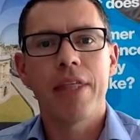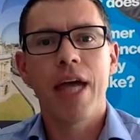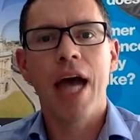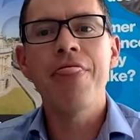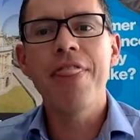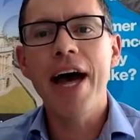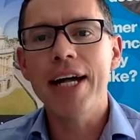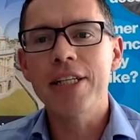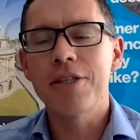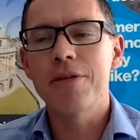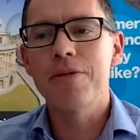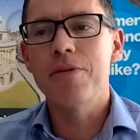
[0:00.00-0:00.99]
And
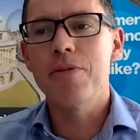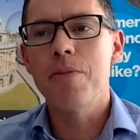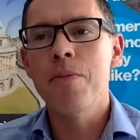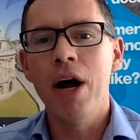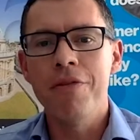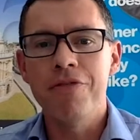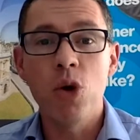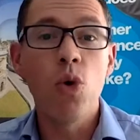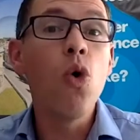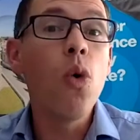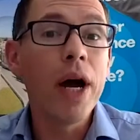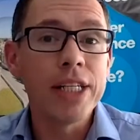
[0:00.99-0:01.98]
that's my view
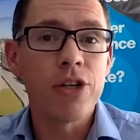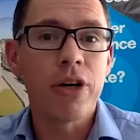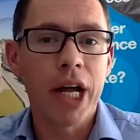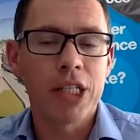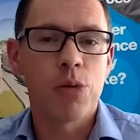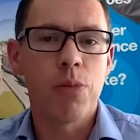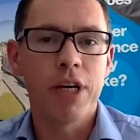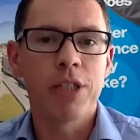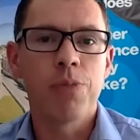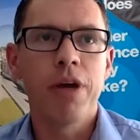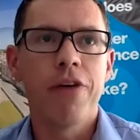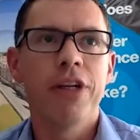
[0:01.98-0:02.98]
always on customer
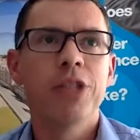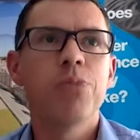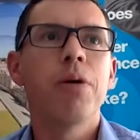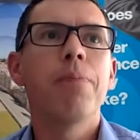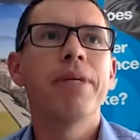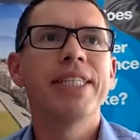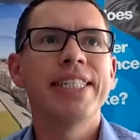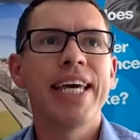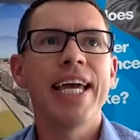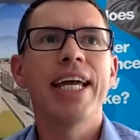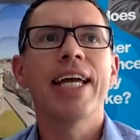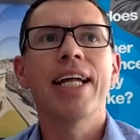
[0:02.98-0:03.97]
experience, but
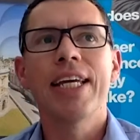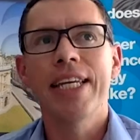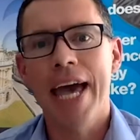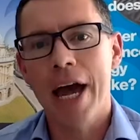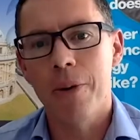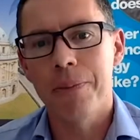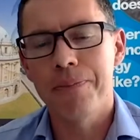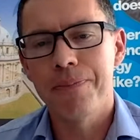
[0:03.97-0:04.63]
particularly now.